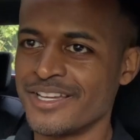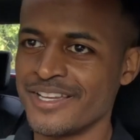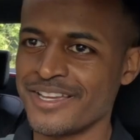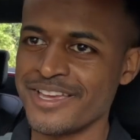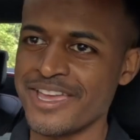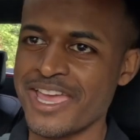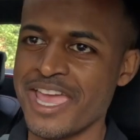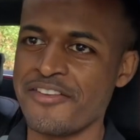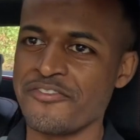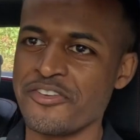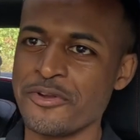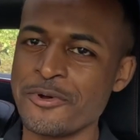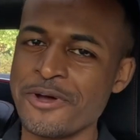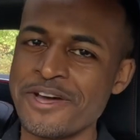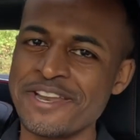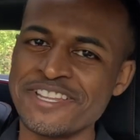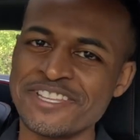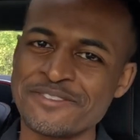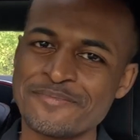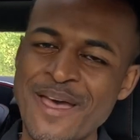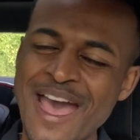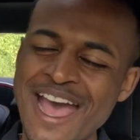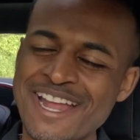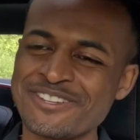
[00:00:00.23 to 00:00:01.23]
Hey everyone,
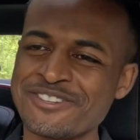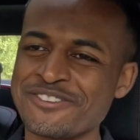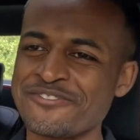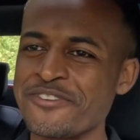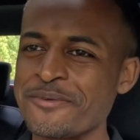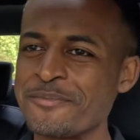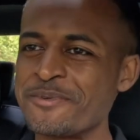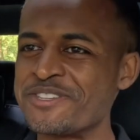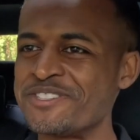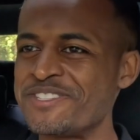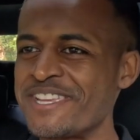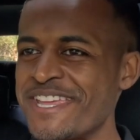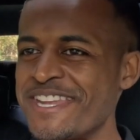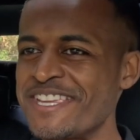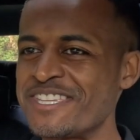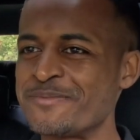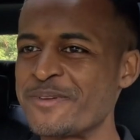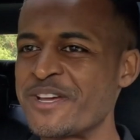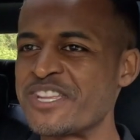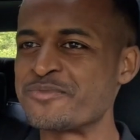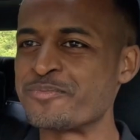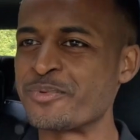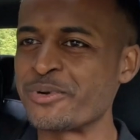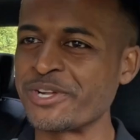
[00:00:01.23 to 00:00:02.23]
it's Patrick from
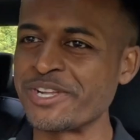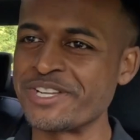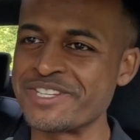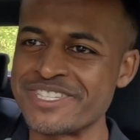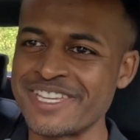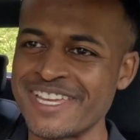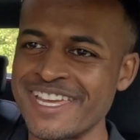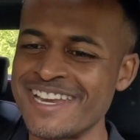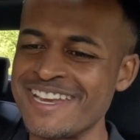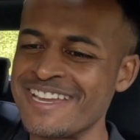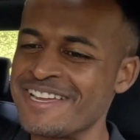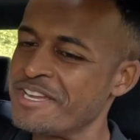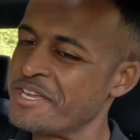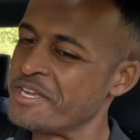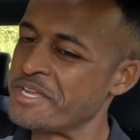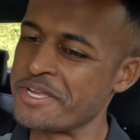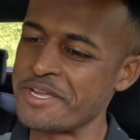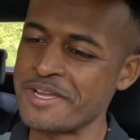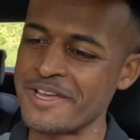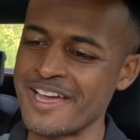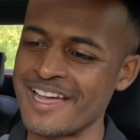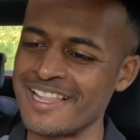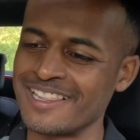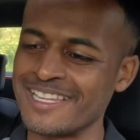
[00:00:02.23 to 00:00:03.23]
Mercedes-Benz
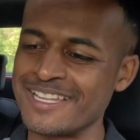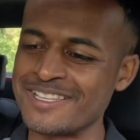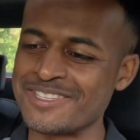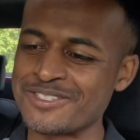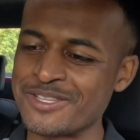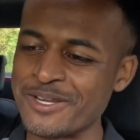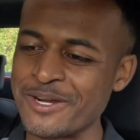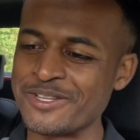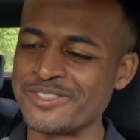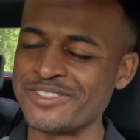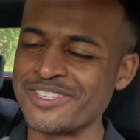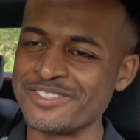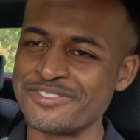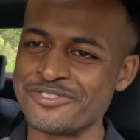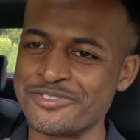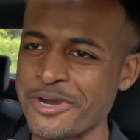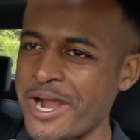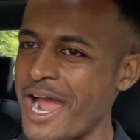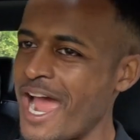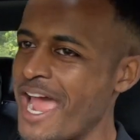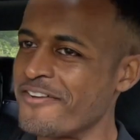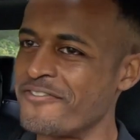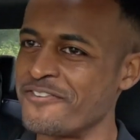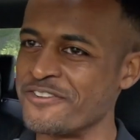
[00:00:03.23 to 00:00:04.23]
Burlington. Let's start this
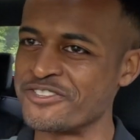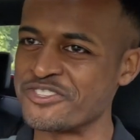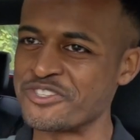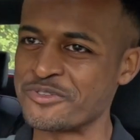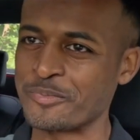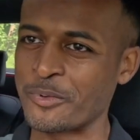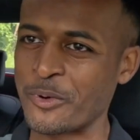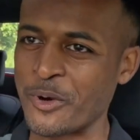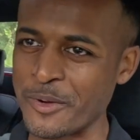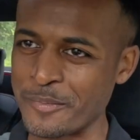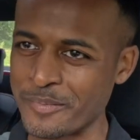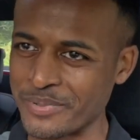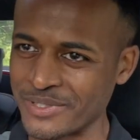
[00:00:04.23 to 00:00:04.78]
drive in Sport